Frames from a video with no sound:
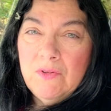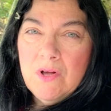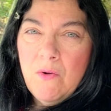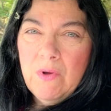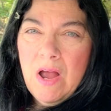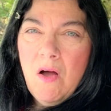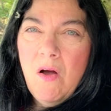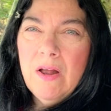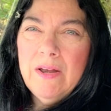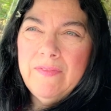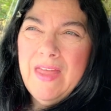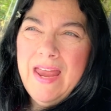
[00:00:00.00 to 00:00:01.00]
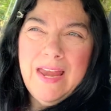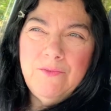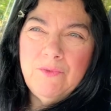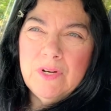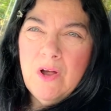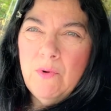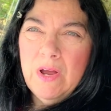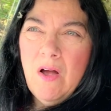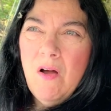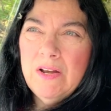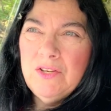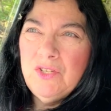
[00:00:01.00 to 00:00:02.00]
going on and the hatred going
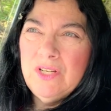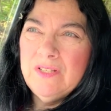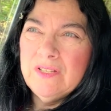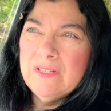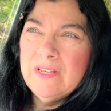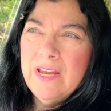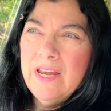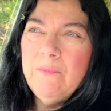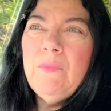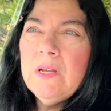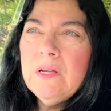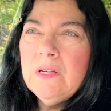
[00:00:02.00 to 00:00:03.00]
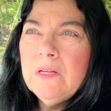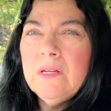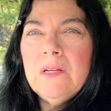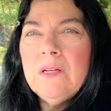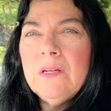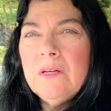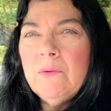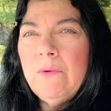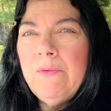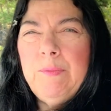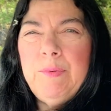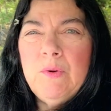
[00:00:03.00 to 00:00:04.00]
on in Jesus' name. We
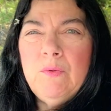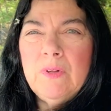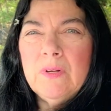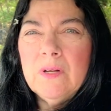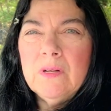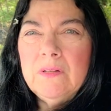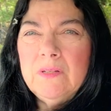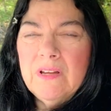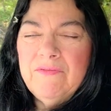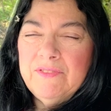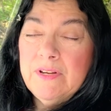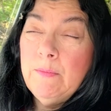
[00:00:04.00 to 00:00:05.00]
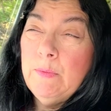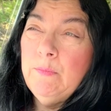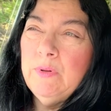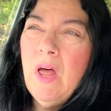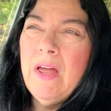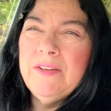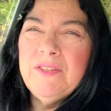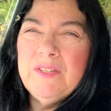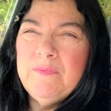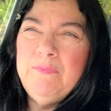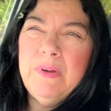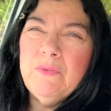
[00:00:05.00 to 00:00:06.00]
rebuke the deaf, dumb, and blind
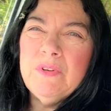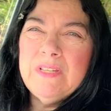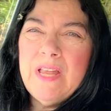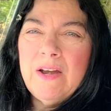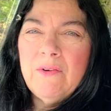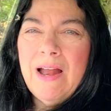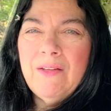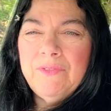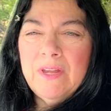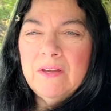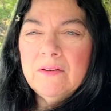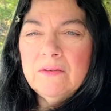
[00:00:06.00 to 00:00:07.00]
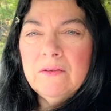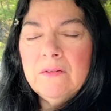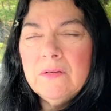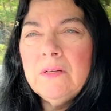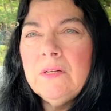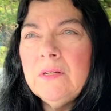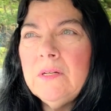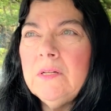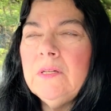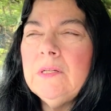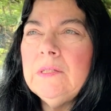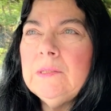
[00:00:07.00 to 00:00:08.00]
spirits that are out there
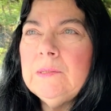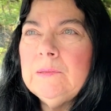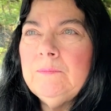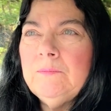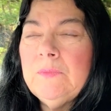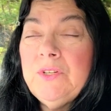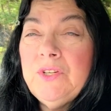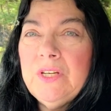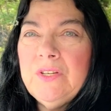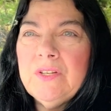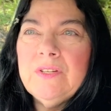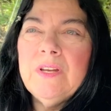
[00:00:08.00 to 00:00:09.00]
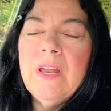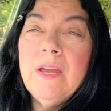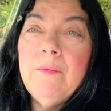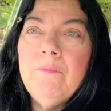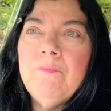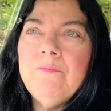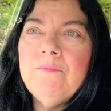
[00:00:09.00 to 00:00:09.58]
in Jesus' name.